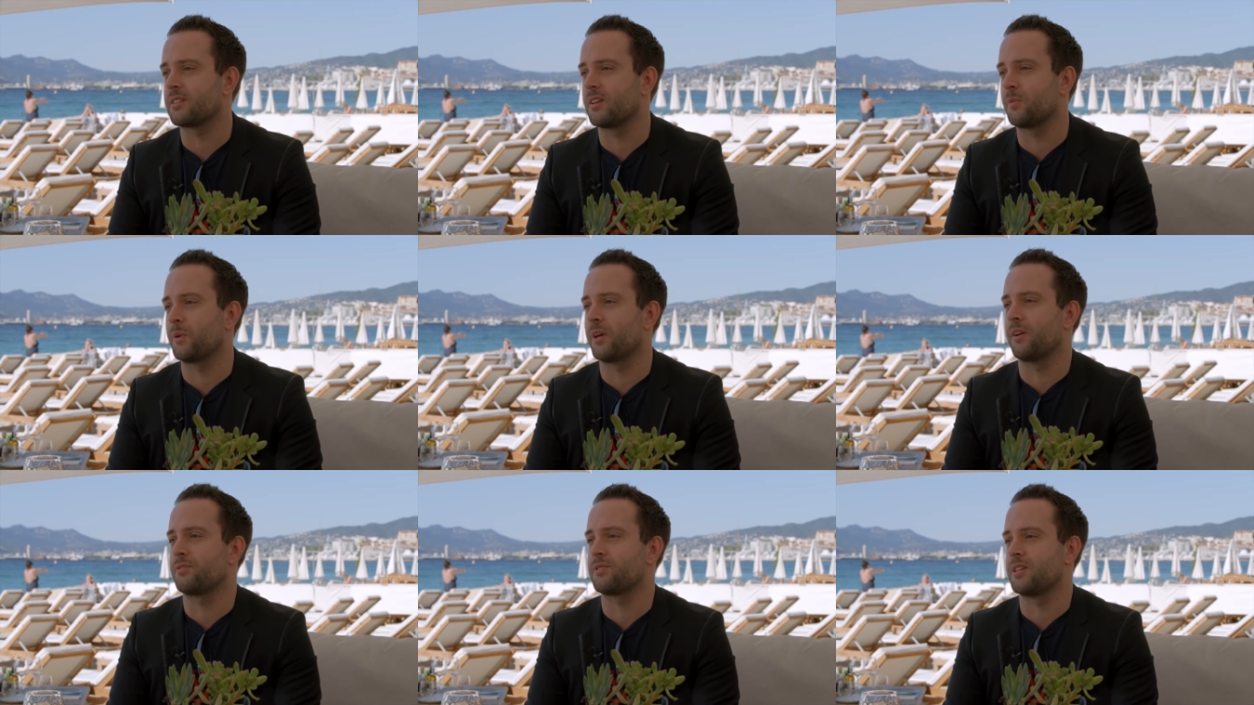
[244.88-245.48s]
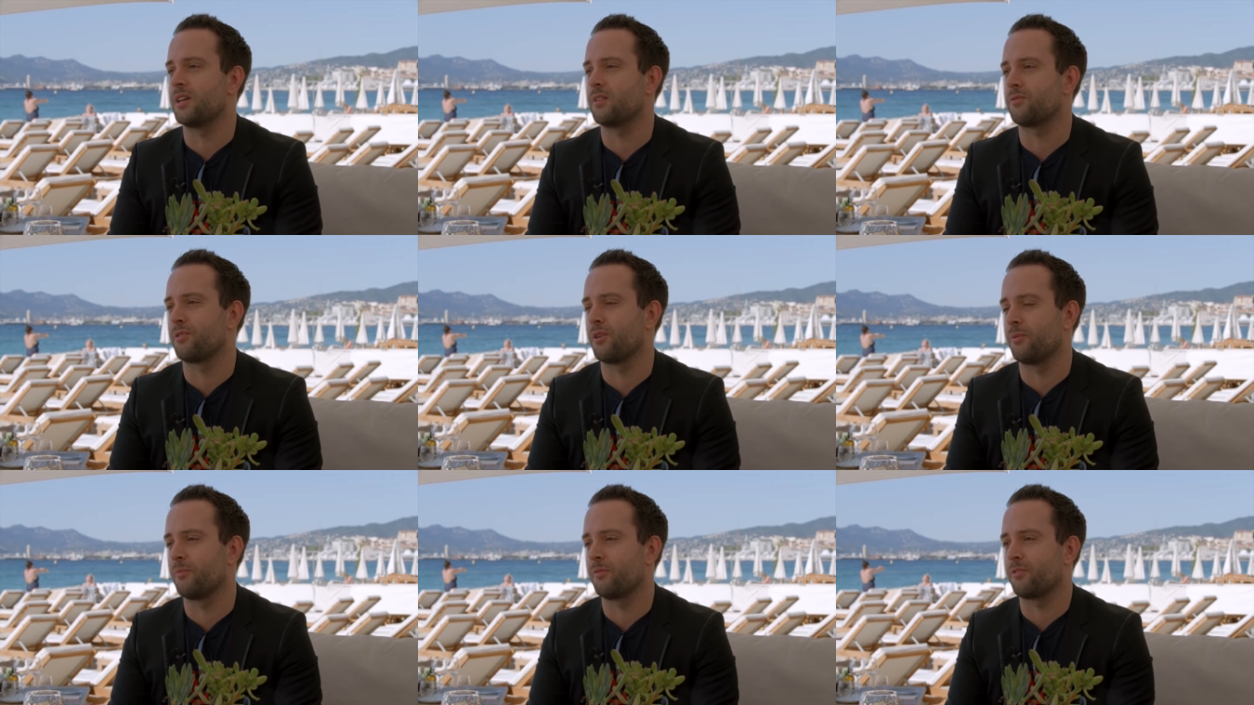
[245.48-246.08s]
that we have seen
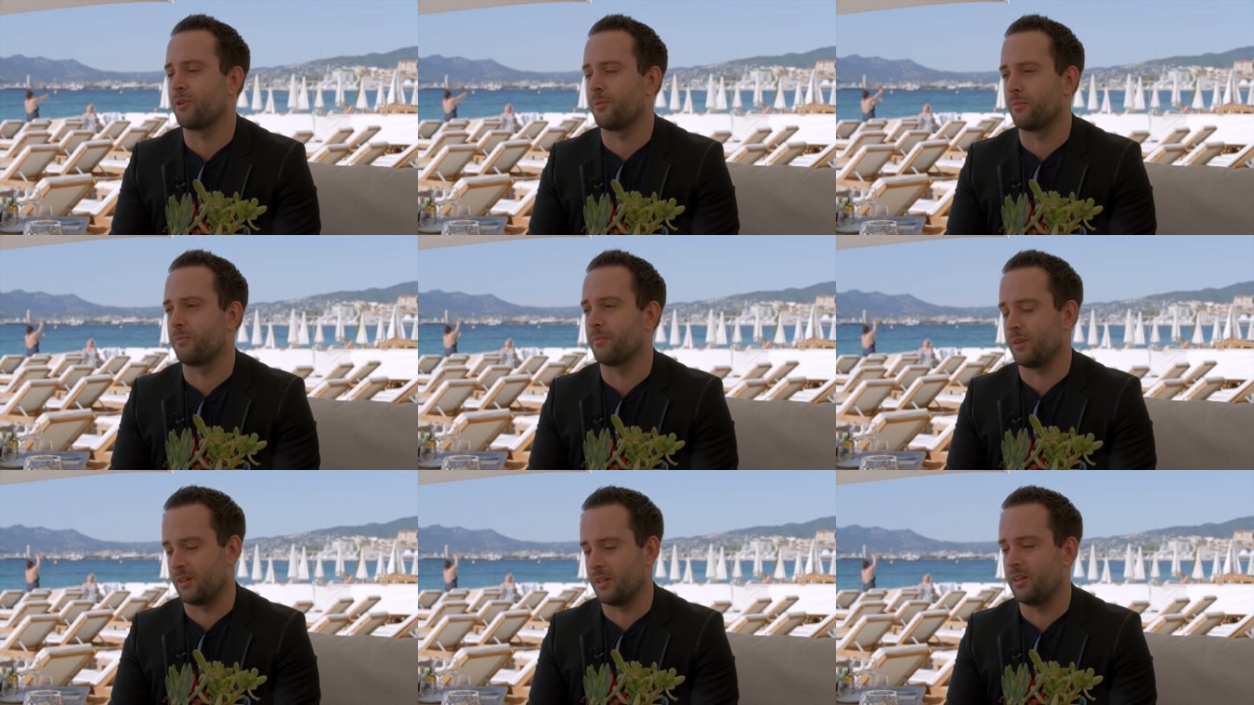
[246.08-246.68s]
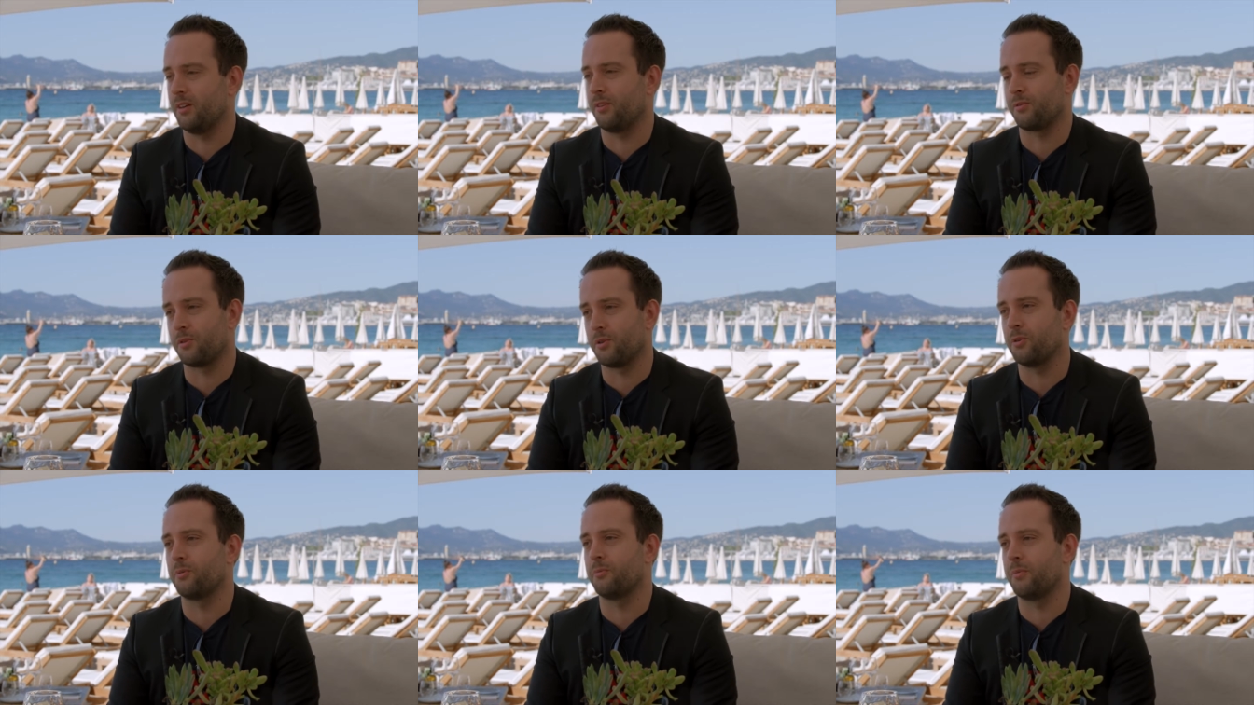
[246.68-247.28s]
from
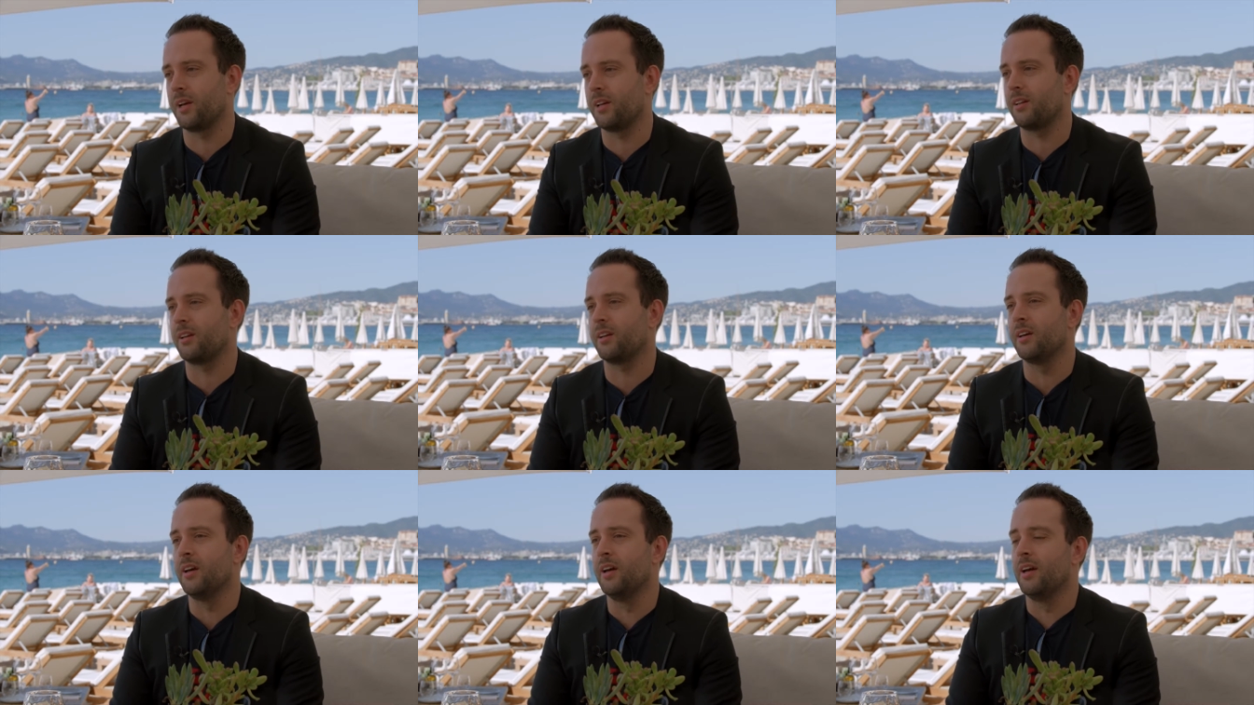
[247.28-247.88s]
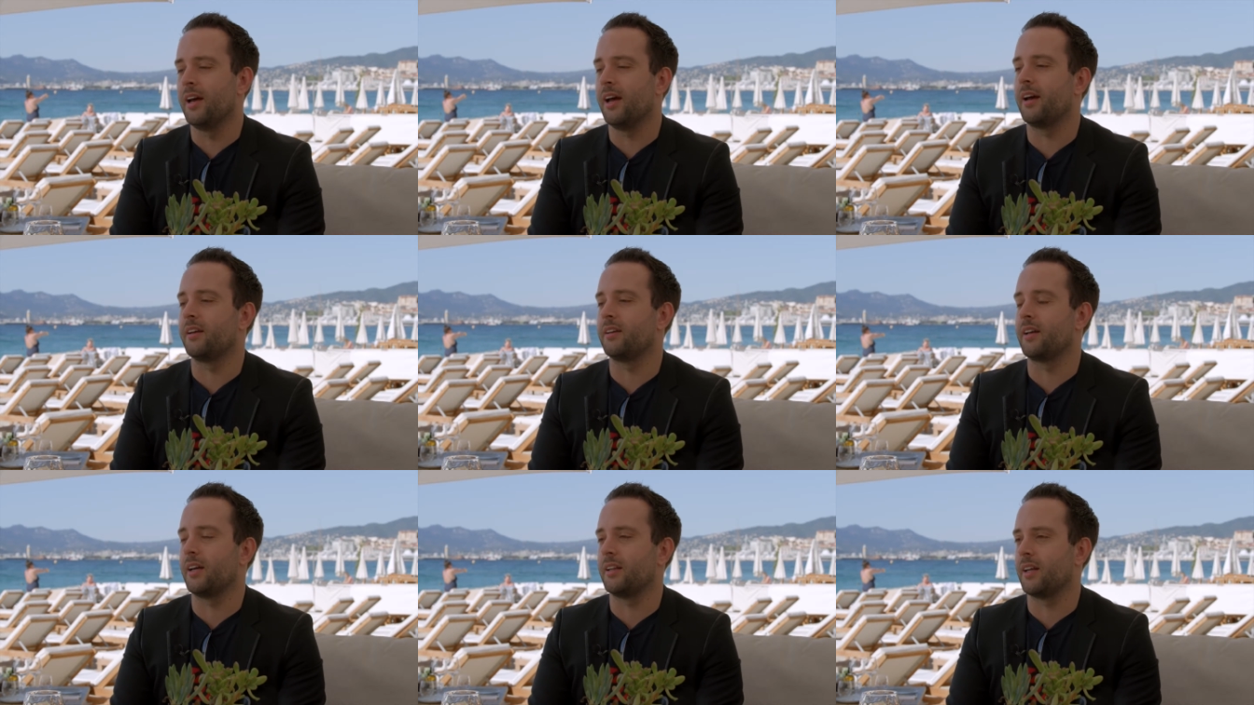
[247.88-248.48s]
Heathrow mainly,
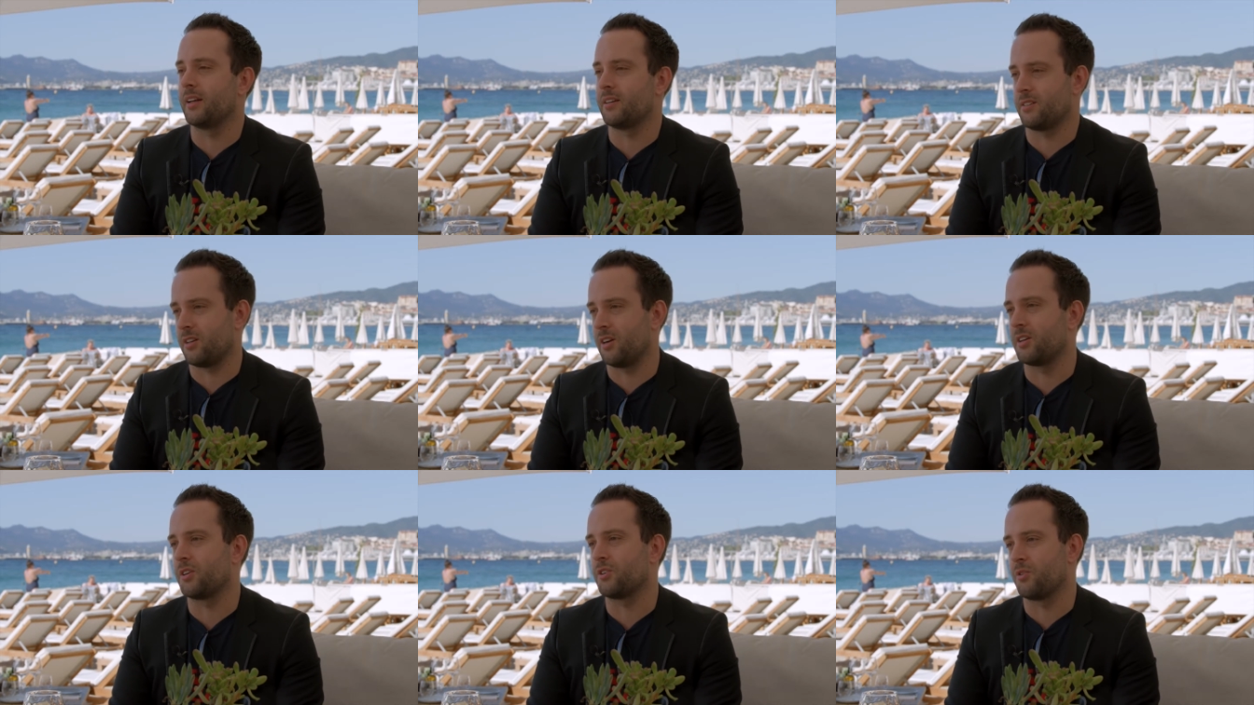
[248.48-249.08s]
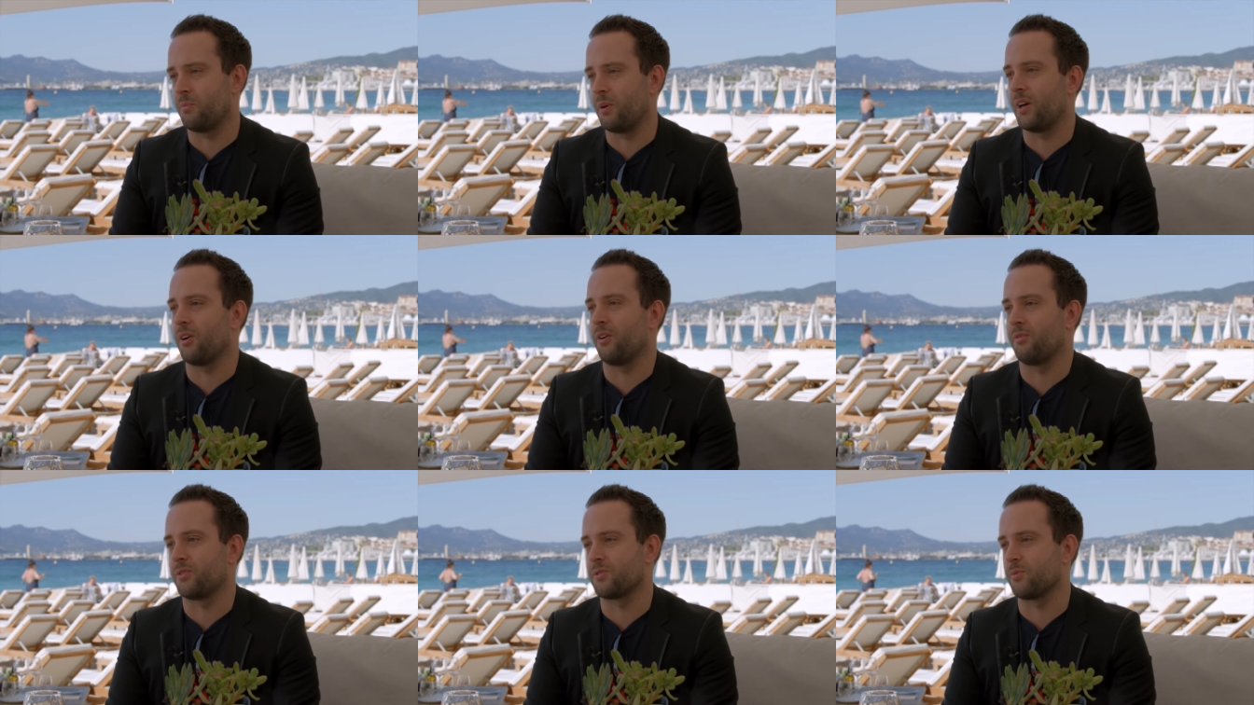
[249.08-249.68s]
and that is starting to pay
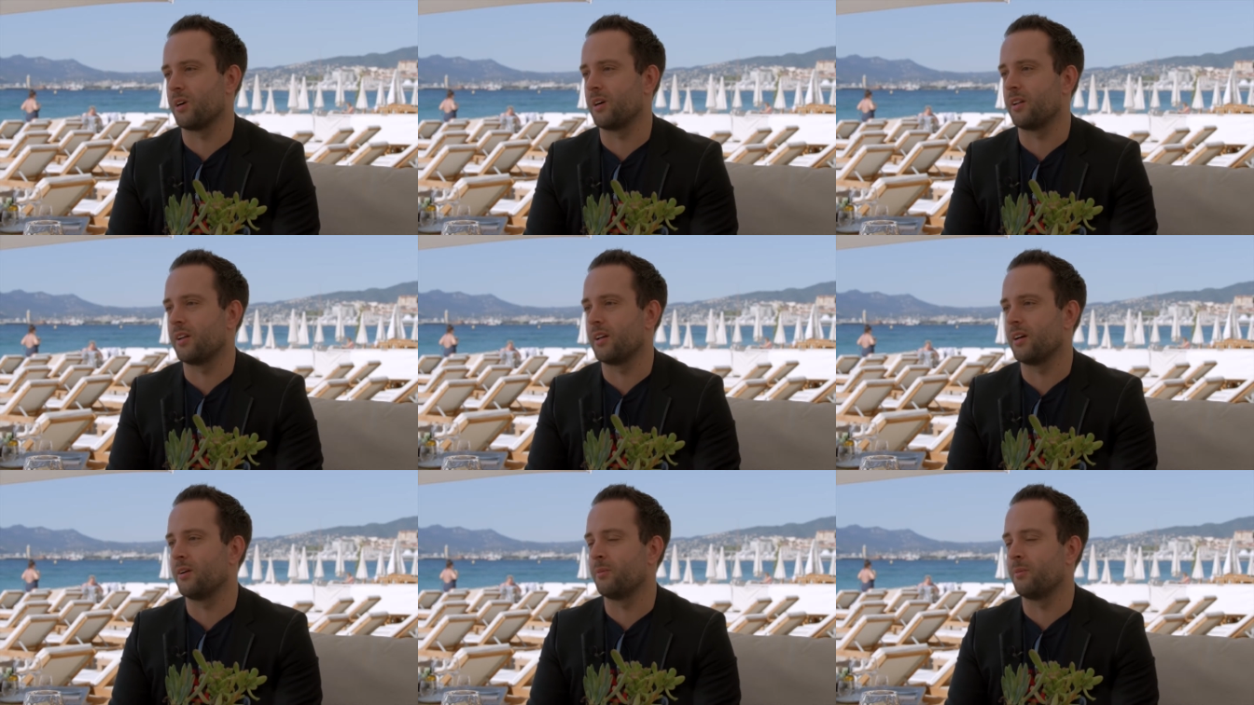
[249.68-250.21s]
off as well.